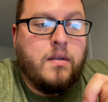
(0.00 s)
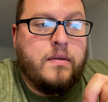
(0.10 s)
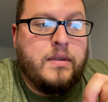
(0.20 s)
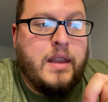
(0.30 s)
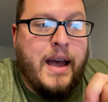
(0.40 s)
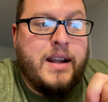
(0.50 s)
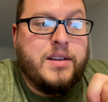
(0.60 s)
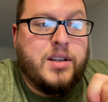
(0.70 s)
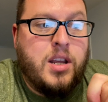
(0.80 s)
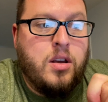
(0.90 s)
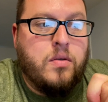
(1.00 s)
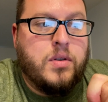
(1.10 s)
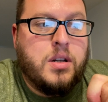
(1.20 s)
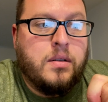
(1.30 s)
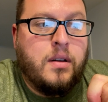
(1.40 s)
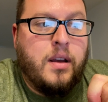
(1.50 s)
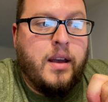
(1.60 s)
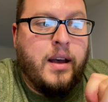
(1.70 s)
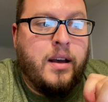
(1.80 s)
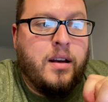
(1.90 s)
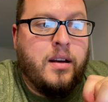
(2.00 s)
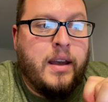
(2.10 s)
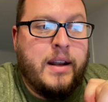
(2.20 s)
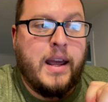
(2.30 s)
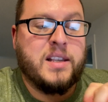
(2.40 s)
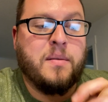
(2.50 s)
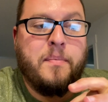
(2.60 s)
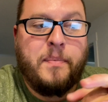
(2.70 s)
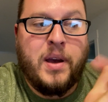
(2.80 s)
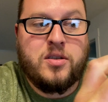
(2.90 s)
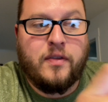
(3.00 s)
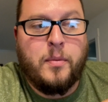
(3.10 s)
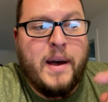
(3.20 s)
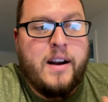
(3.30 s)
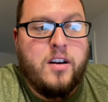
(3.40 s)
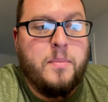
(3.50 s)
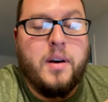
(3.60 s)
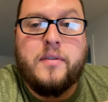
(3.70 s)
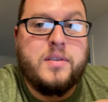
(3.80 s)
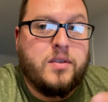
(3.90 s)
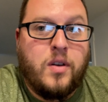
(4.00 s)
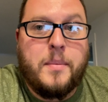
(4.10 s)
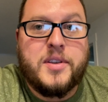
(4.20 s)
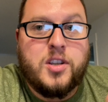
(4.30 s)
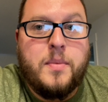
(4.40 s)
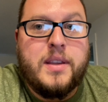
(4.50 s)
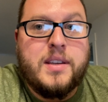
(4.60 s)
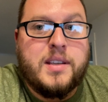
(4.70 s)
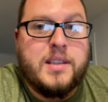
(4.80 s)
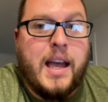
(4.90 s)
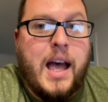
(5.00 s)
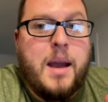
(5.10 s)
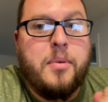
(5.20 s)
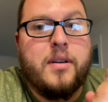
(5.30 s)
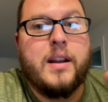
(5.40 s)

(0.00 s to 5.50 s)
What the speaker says: That is huge. And it has a picture of a battery above it, so I'm assuming this is the hybrid.